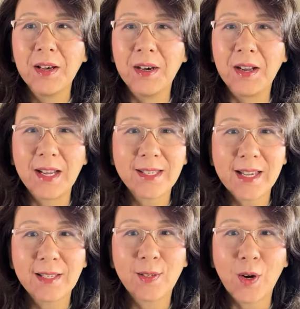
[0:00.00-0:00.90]
Let's
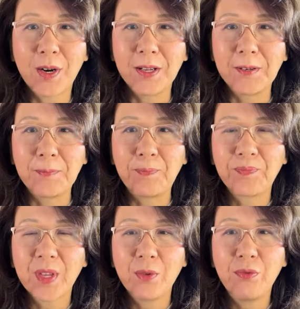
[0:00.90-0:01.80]
get started.
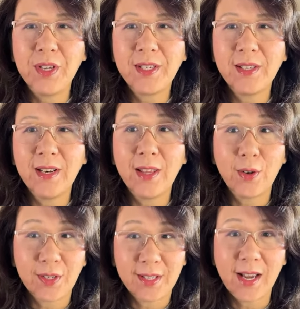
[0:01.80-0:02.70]
Recently,
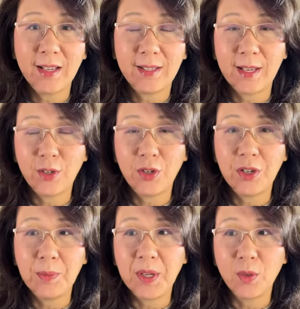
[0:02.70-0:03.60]
there are signs that Xi
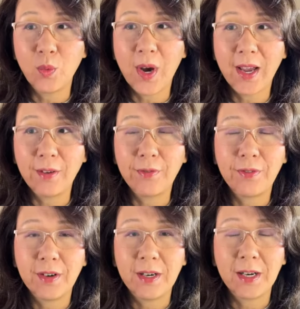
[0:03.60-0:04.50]
Jinping's
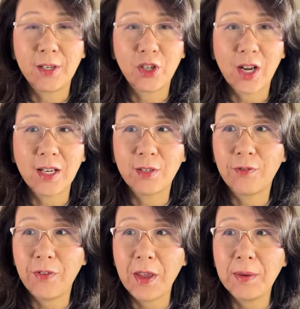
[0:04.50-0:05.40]
wife, China's
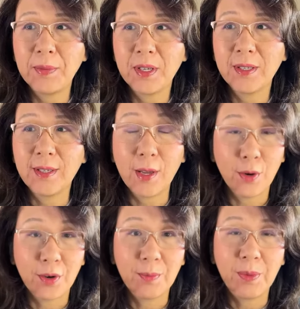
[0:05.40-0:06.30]
famed
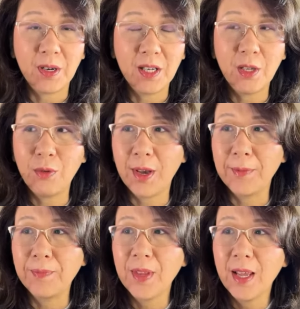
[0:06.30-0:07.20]
singer Peng
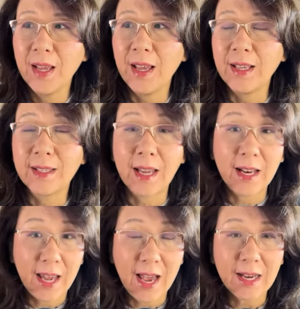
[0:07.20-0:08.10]
Liyuan, is
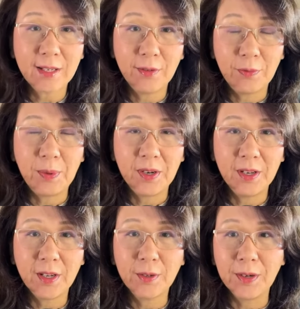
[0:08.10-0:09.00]
getting active
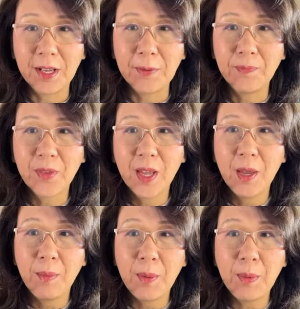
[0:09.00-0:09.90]
politically.
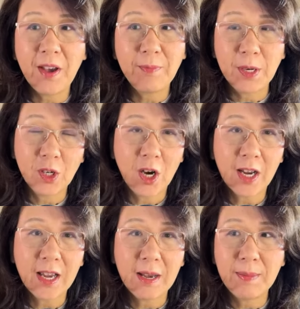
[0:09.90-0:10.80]
People have been
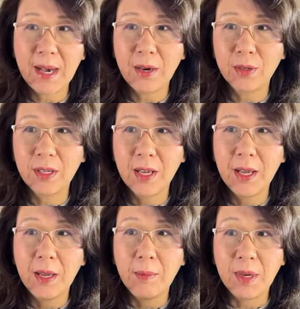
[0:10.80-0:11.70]
talking about
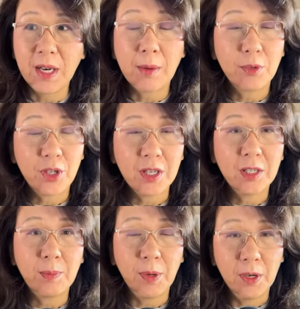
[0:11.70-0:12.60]
Madame
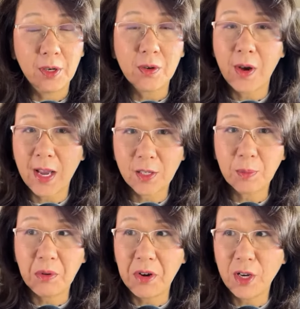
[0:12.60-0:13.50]
Xi's political
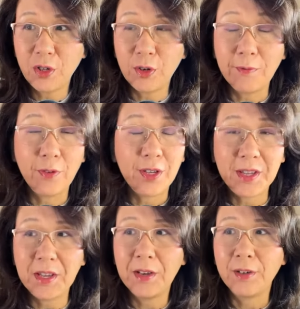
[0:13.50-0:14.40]
aspiration for
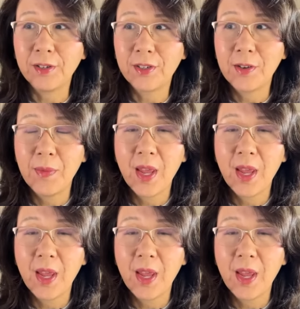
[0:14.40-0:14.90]
years,